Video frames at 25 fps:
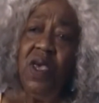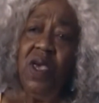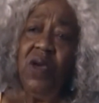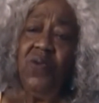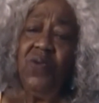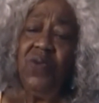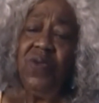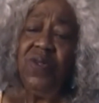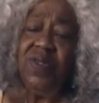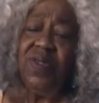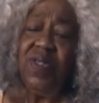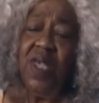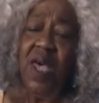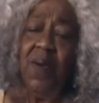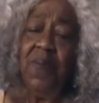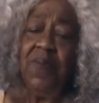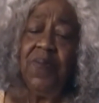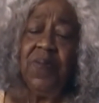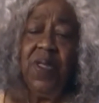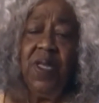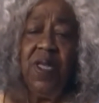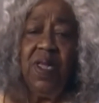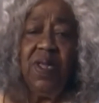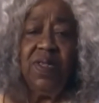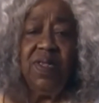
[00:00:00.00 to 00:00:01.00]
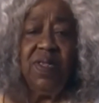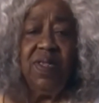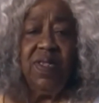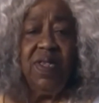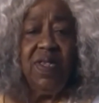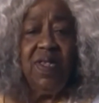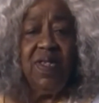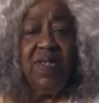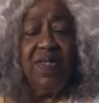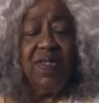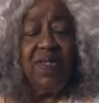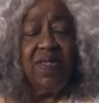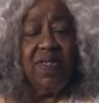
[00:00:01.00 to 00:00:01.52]
and we stopped at
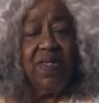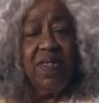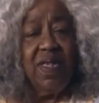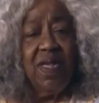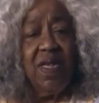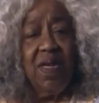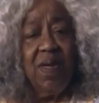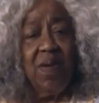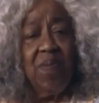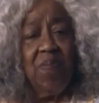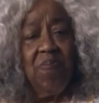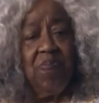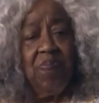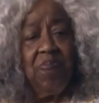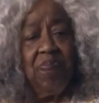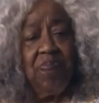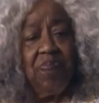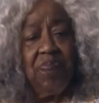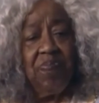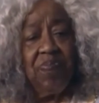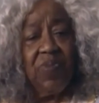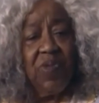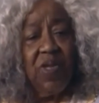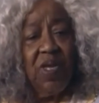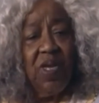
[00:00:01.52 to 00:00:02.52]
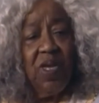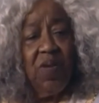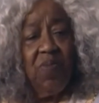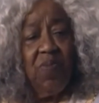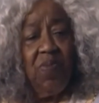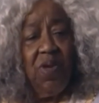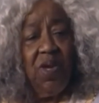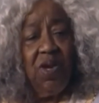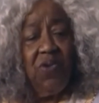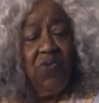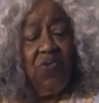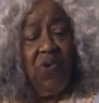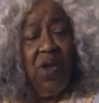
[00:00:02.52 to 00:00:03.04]
this um,
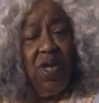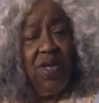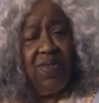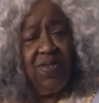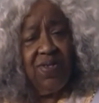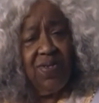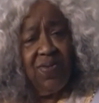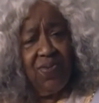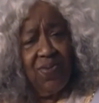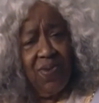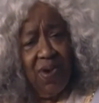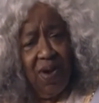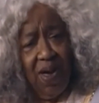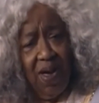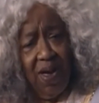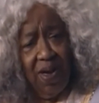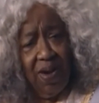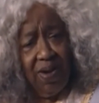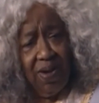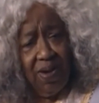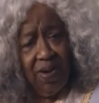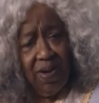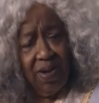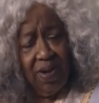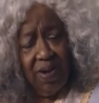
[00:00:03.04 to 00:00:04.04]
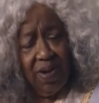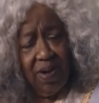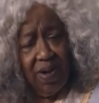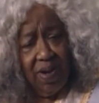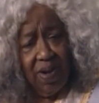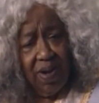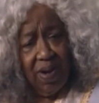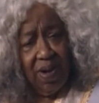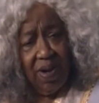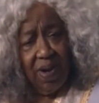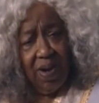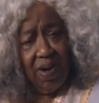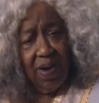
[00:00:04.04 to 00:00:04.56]
big restaurant
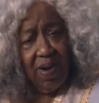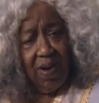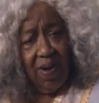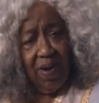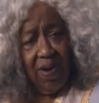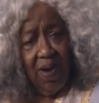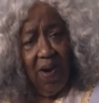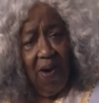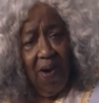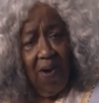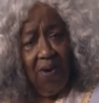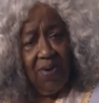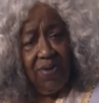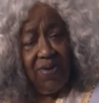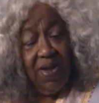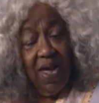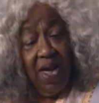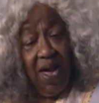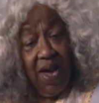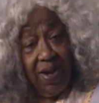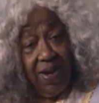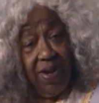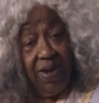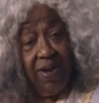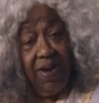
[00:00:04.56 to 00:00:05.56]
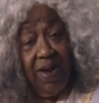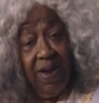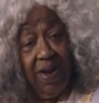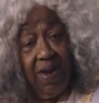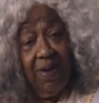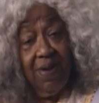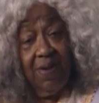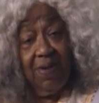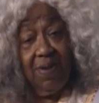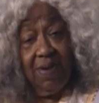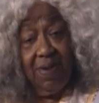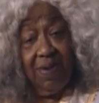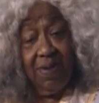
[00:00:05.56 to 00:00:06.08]
called Tiny
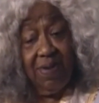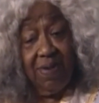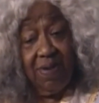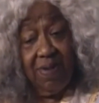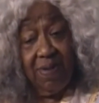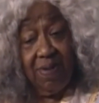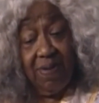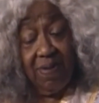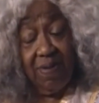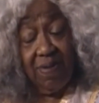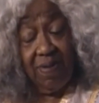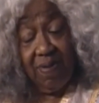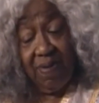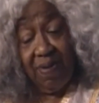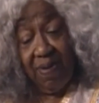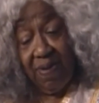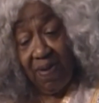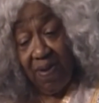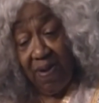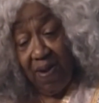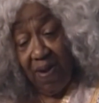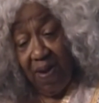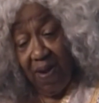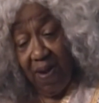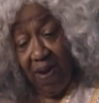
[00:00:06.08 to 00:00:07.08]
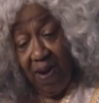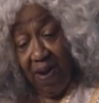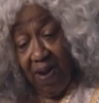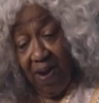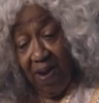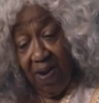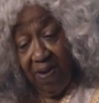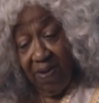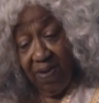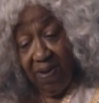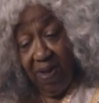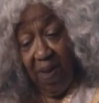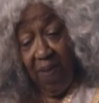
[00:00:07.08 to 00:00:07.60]
Naylor's.
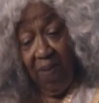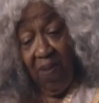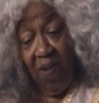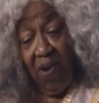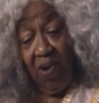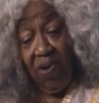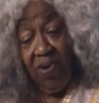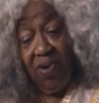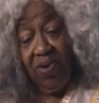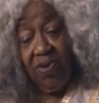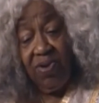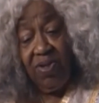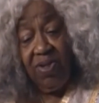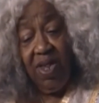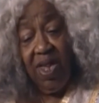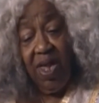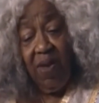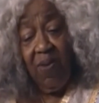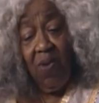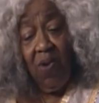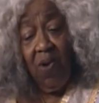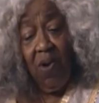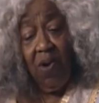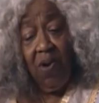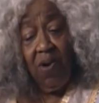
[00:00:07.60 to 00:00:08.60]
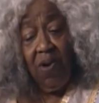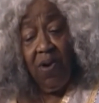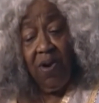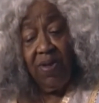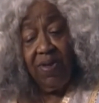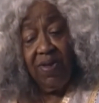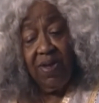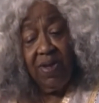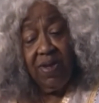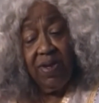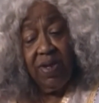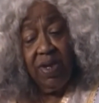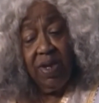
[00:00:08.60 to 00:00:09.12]
Something on the same order
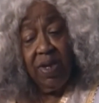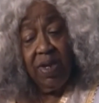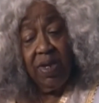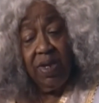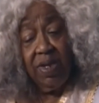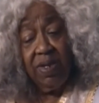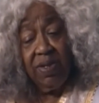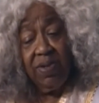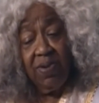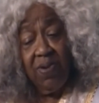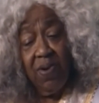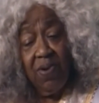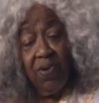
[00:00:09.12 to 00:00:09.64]
as a Denny's